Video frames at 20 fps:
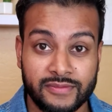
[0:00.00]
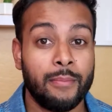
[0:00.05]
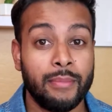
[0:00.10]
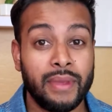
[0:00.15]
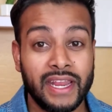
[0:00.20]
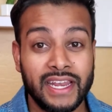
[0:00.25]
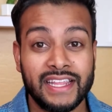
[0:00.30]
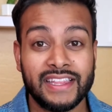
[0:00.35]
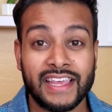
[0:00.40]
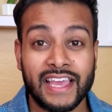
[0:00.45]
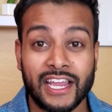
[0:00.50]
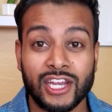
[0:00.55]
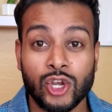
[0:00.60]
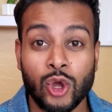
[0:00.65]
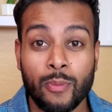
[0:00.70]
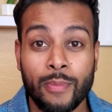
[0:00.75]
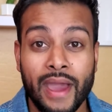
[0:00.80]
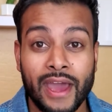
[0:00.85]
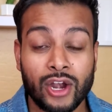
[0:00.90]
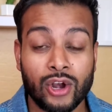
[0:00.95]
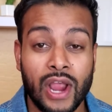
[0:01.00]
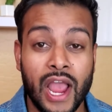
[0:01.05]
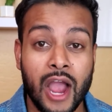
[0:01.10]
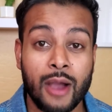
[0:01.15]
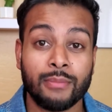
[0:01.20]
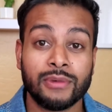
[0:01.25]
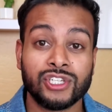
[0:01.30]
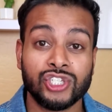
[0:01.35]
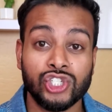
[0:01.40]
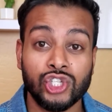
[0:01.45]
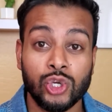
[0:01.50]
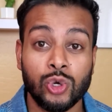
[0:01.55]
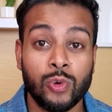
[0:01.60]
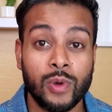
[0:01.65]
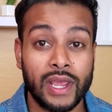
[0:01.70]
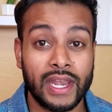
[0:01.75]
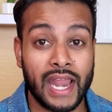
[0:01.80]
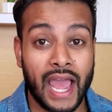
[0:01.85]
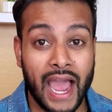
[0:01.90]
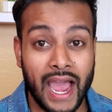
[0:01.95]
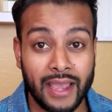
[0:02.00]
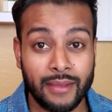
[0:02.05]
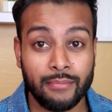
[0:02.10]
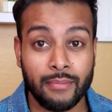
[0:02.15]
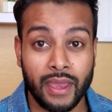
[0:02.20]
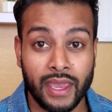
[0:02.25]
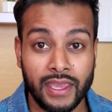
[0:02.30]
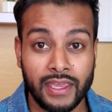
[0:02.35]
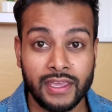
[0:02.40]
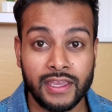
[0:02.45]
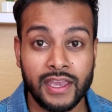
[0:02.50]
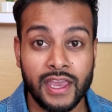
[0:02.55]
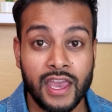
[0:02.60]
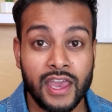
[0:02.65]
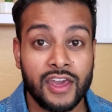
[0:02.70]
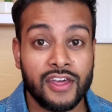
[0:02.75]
meaning that no matter how much you and I make,